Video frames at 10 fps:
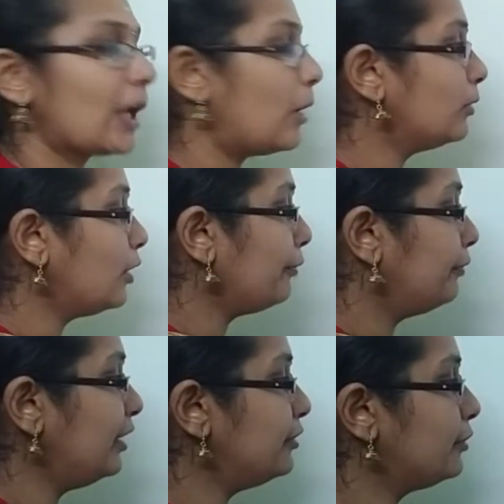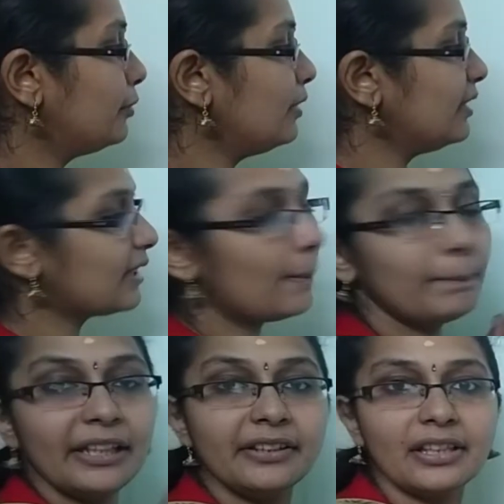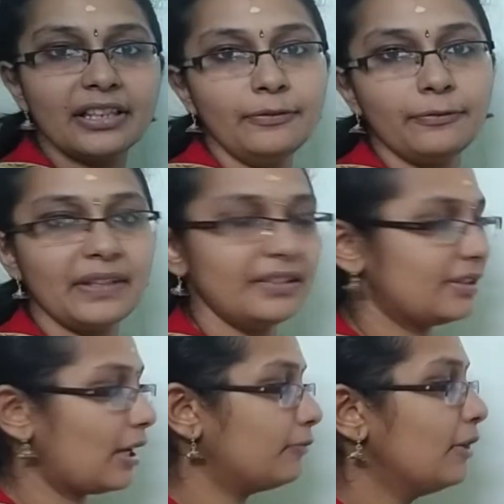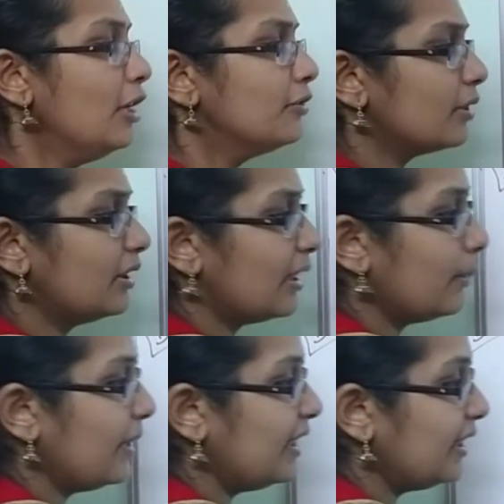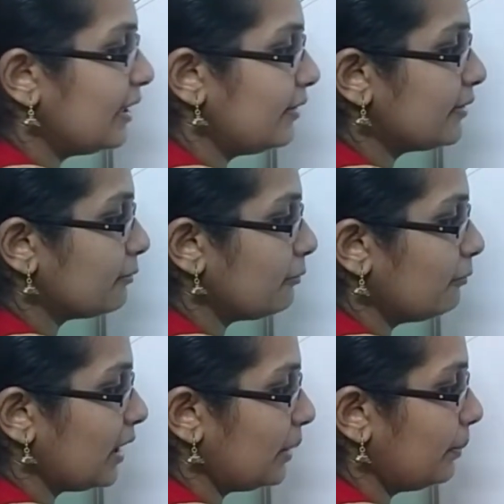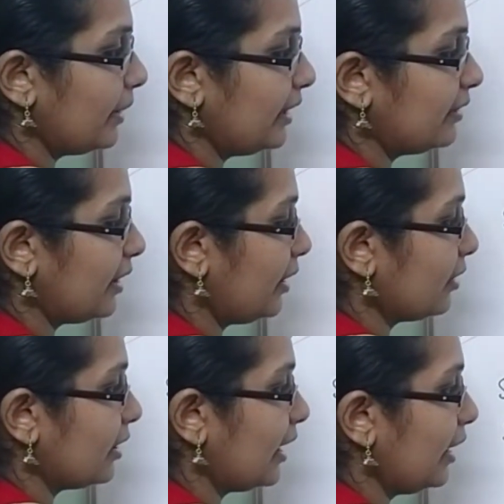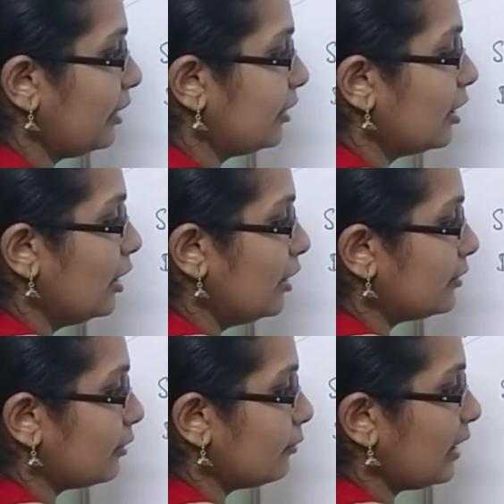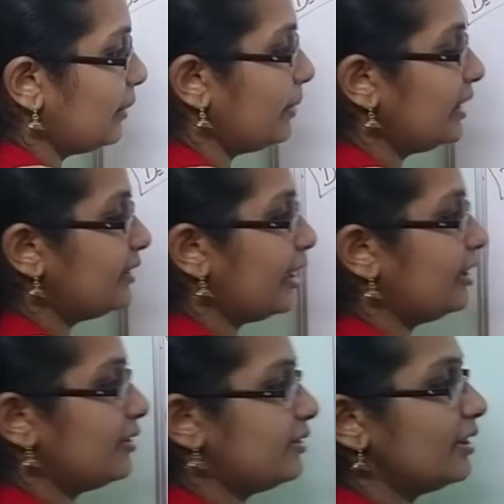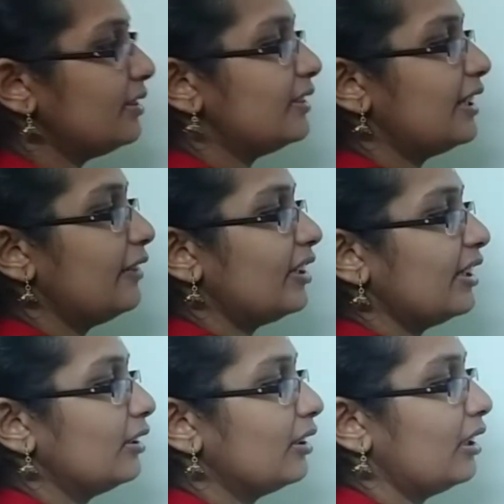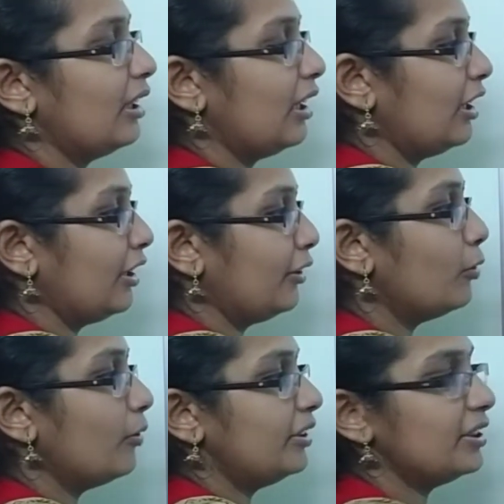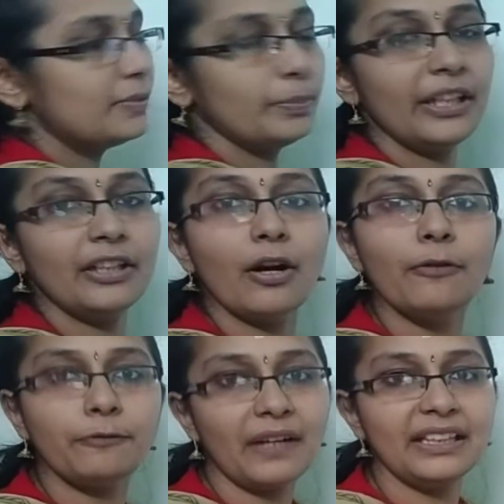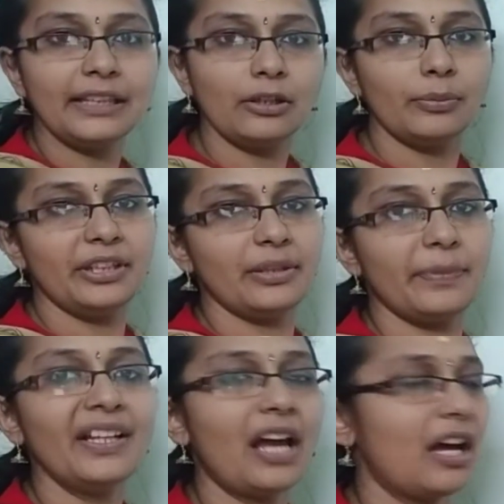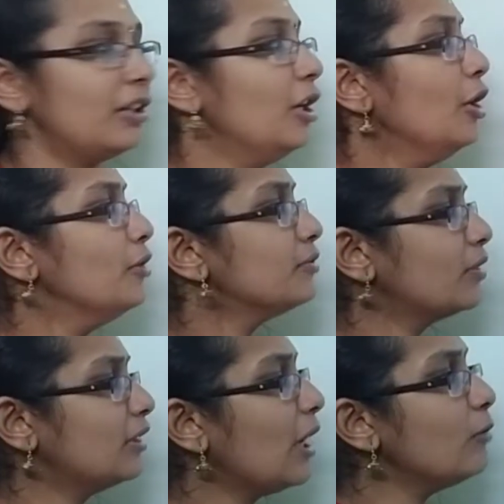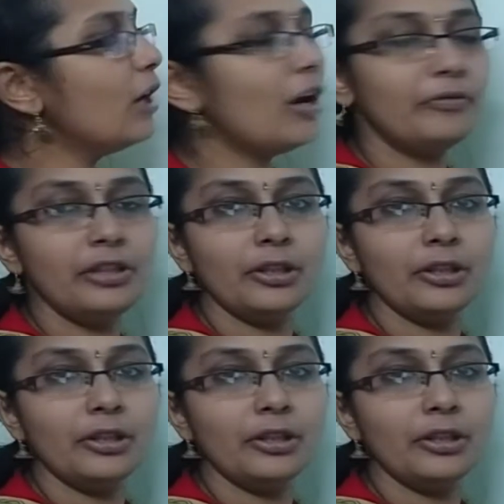out of which 2 is completed in first half. So the remaining is 1/3. Correct? So 1/3 distance he will go with the speed of 5 km per hour. So now how we